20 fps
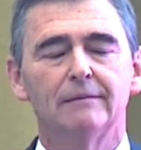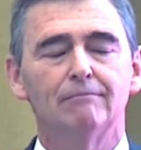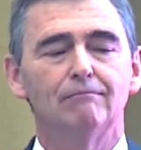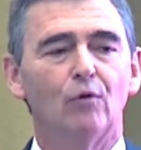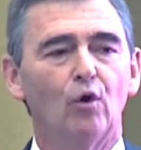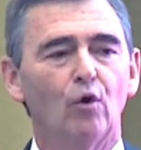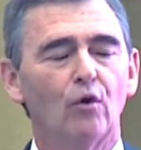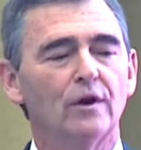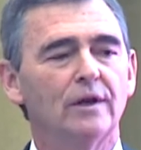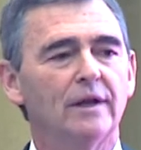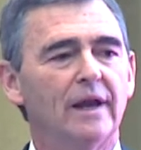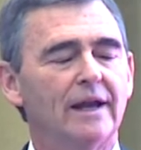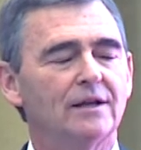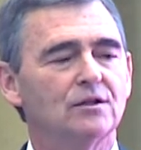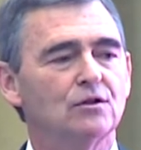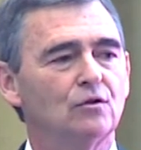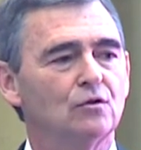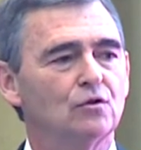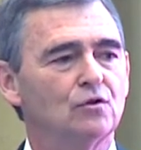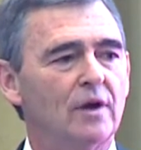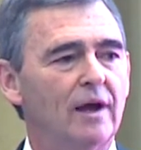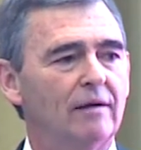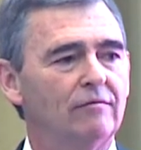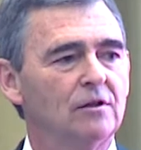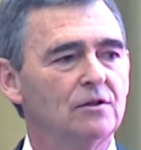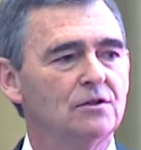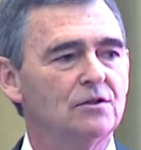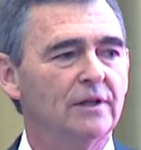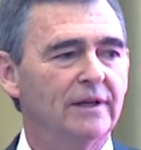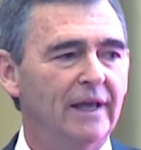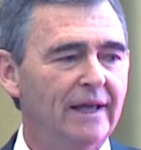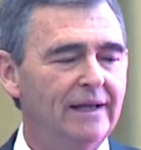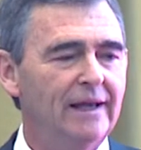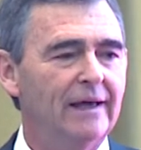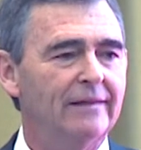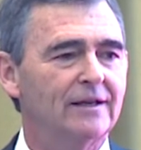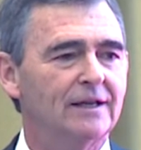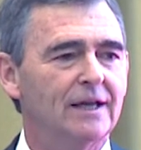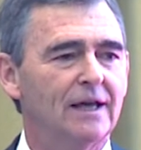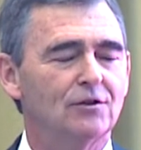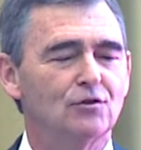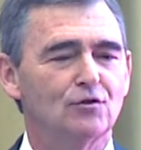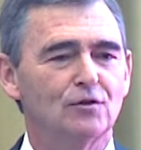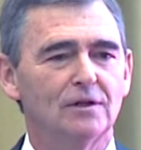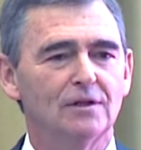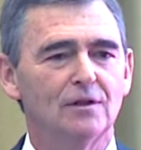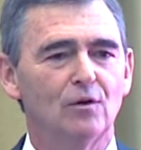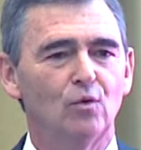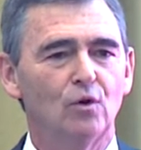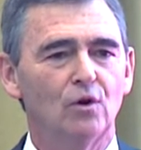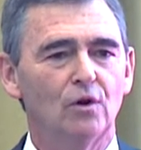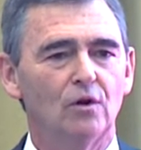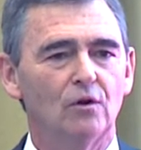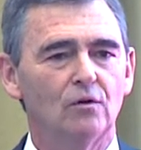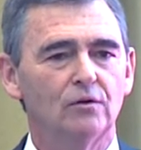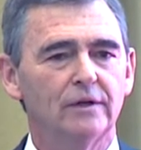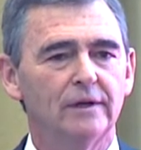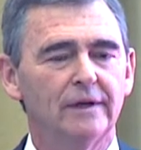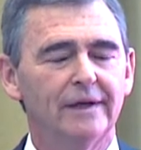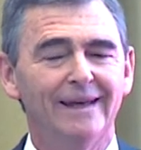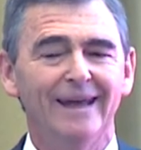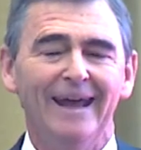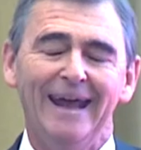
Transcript: more international travellers than any other country in the world,